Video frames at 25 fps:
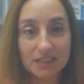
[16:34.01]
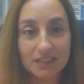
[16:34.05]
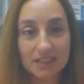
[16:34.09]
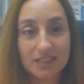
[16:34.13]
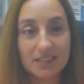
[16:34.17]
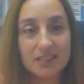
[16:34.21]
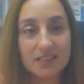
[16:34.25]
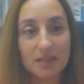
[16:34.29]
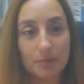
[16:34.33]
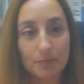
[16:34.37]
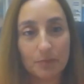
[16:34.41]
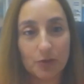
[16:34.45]
This
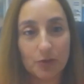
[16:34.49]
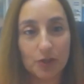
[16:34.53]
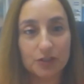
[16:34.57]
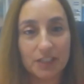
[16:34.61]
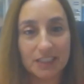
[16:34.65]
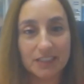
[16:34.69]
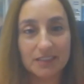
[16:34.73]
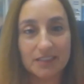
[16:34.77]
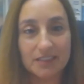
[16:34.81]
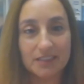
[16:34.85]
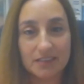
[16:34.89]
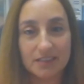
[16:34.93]
is the
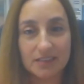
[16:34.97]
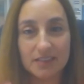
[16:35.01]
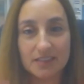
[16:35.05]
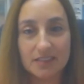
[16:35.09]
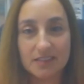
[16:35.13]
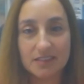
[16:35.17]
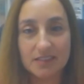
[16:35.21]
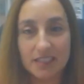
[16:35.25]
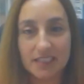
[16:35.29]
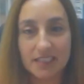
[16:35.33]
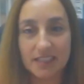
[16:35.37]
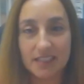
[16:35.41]
protein that is
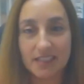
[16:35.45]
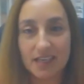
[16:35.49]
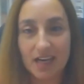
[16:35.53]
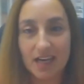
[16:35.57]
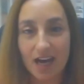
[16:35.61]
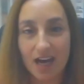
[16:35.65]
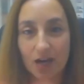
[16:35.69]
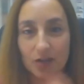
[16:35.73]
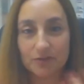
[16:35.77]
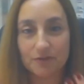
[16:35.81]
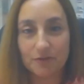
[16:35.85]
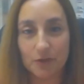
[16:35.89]
sticking
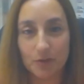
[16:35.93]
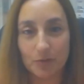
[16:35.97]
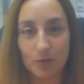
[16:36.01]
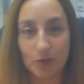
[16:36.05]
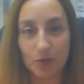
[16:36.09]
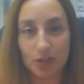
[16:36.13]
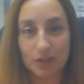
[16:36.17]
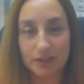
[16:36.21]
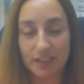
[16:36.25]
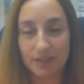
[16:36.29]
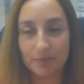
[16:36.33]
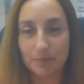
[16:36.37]
out from
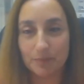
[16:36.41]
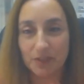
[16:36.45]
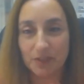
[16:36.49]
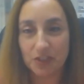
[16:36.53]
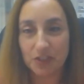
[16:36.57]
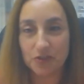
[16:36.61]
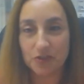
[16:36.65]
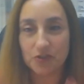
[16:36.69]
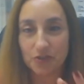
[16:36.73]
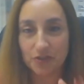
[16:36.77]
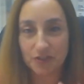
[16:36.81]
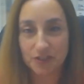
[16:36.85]
all the
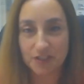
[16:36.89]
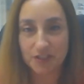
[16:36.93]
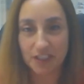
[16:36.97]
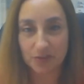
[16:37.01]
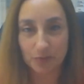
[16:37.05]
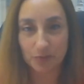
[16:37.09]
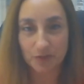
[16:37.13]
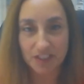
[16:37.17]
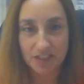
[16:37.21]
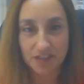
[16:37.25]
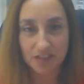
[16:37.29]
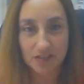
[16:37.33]
pictures that
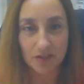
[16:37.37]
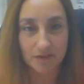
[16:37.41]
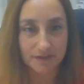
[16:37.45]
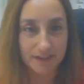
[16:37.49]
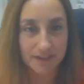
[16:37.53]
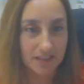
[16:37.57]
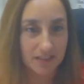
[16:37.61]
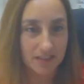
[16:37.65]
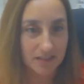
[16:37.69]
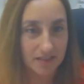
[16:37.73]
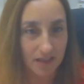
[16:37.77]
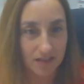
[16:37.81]
we see of
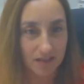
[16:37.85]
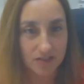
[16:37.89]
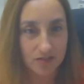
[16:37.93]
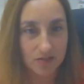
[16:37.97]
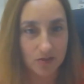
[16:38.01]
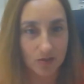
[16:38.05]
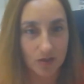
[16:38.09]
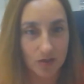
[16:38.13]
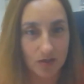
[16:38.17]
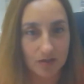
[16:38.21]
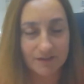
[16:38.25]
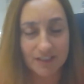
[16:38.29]
the
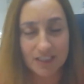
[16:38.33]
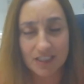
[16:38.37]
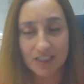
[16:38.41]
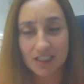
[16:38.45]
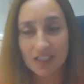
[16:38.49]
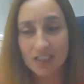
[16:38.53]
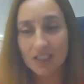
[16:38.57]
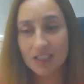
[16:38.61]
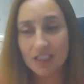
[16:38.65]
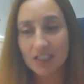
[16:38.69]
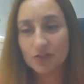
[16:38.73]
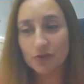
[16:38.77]

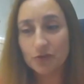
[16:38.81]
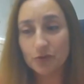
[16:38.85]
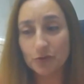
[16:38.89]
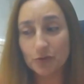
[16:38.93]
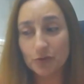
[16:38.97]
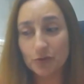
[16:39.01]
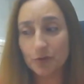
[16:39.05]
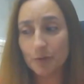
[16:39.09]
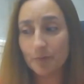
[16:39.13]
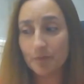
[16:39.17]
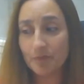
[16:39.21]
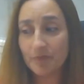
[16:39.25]

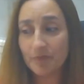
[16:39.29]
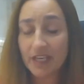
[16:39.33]
SARS-CoV-2,